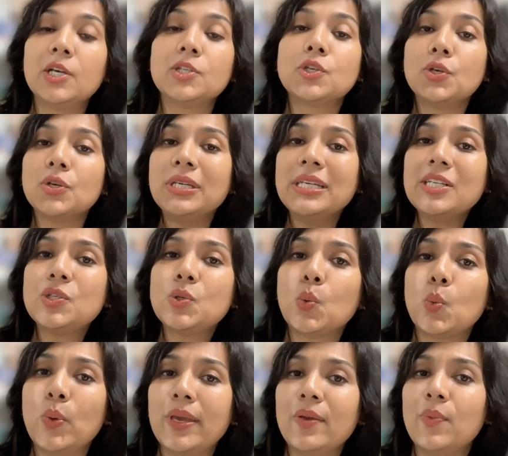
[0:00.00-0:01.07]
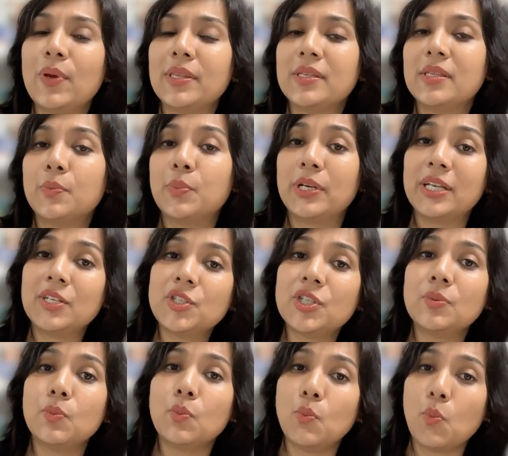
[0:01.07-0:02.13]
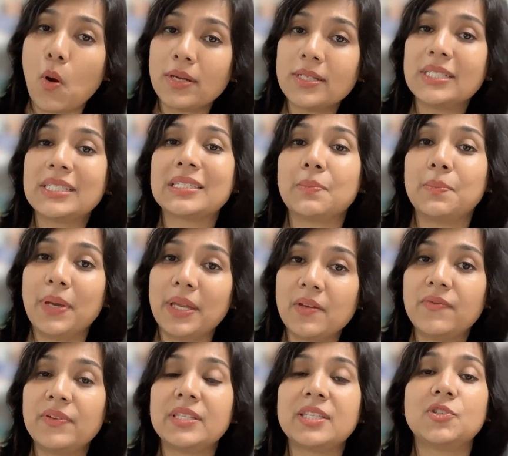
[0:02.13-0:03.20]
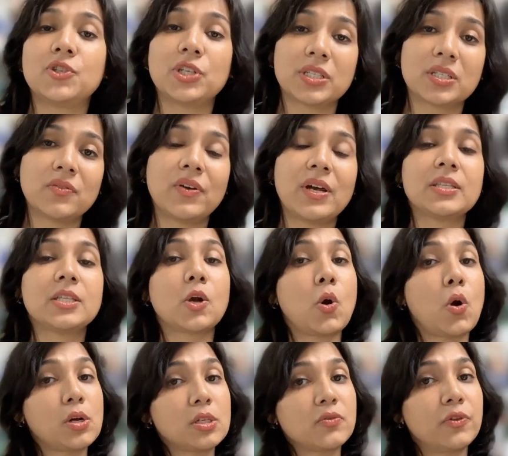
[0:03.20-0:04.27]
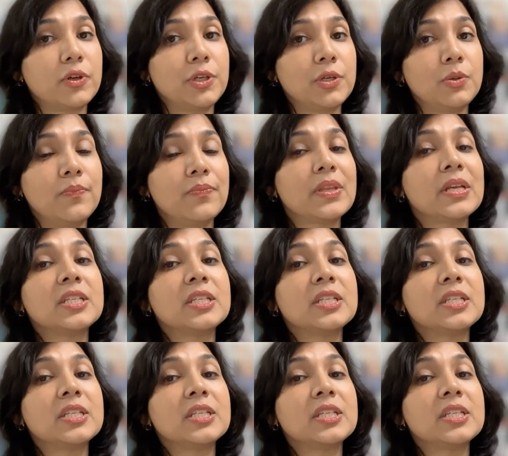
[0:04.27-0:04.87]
so you need to weigh whether the potential modest benefits justify the cost for you,